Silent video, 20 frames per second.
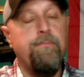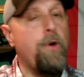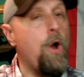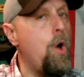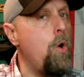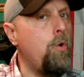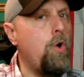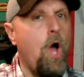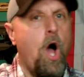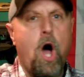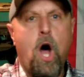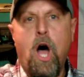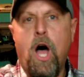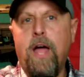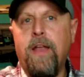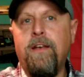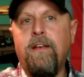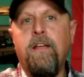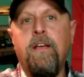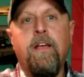Pro
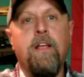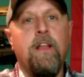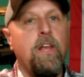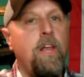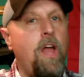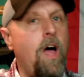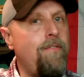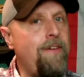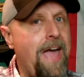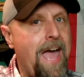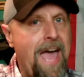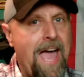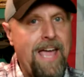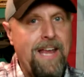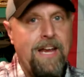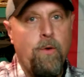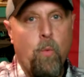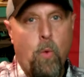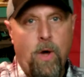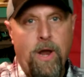con love it, hate
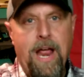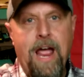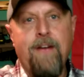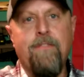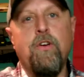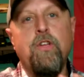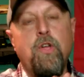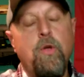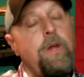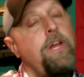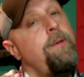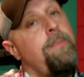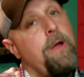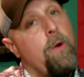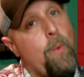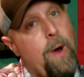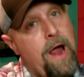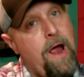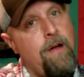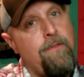it, whatever. You need to be
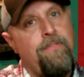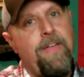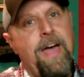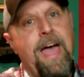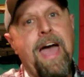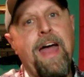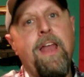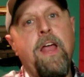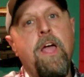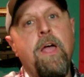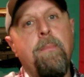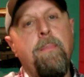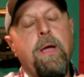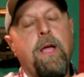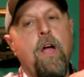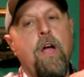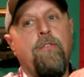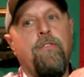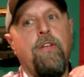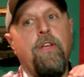aware of that
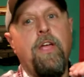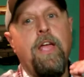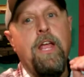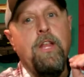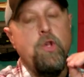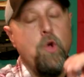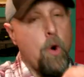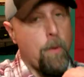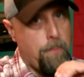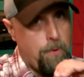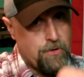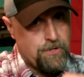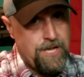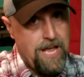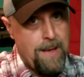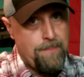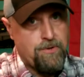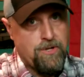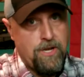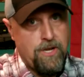because, in your
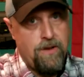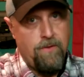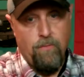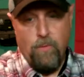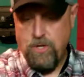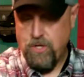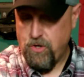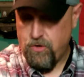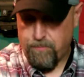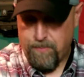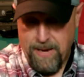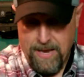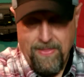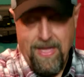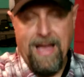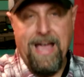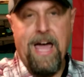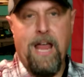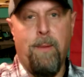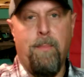perception, when you spend
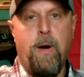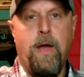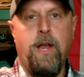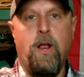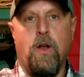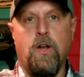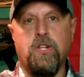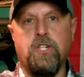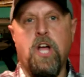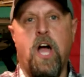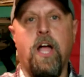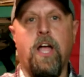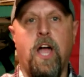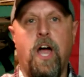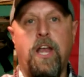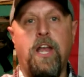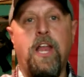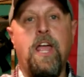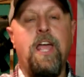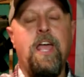that kind of money on a
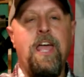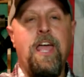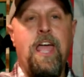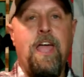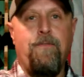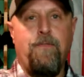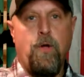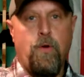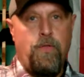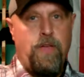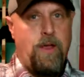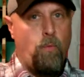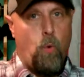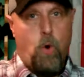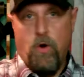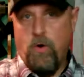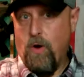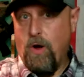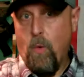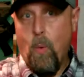shotgun, if you're then
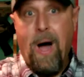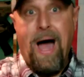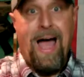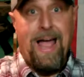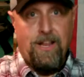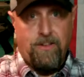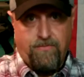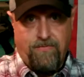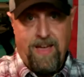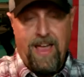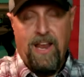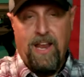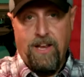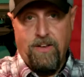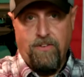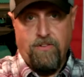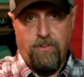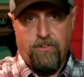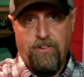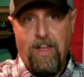wondering why it's
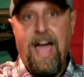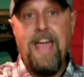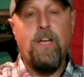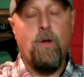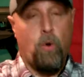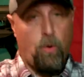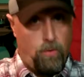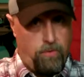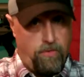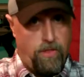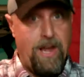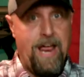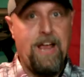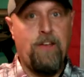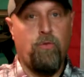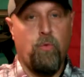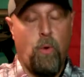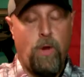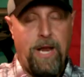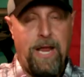failing to cycle the
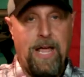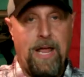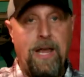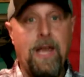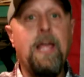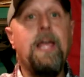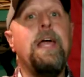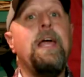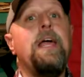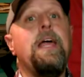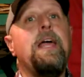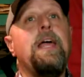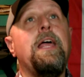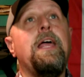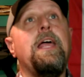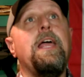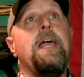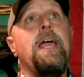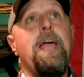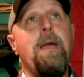next one in,
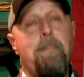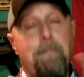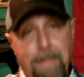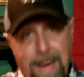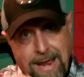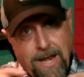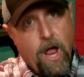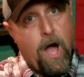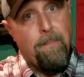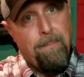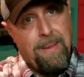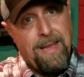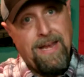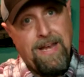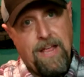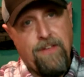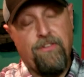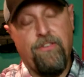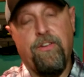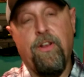it may not be
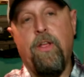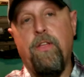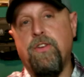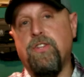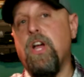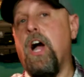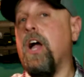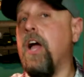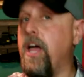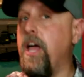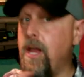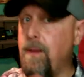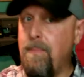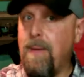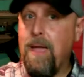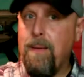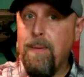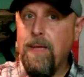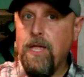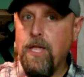necessarily the shotgun, it
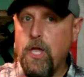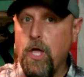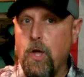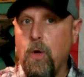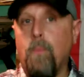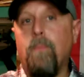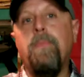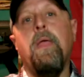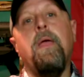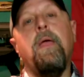may be you.